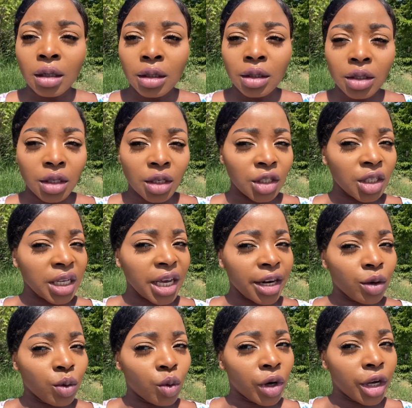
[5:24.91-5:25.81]
So this
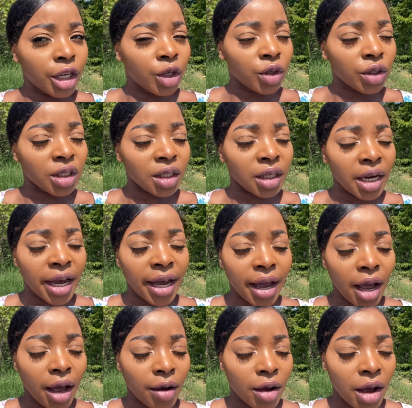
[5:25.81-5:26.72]
kind of what it looks
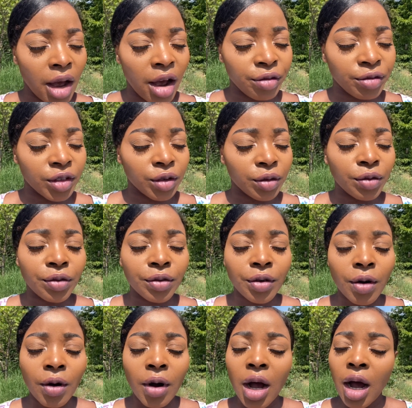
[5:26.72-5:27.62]
like after
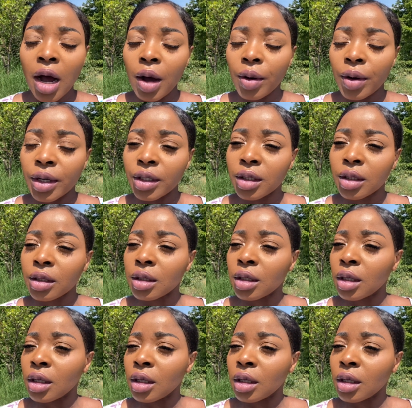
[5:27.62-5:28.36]
4 hours.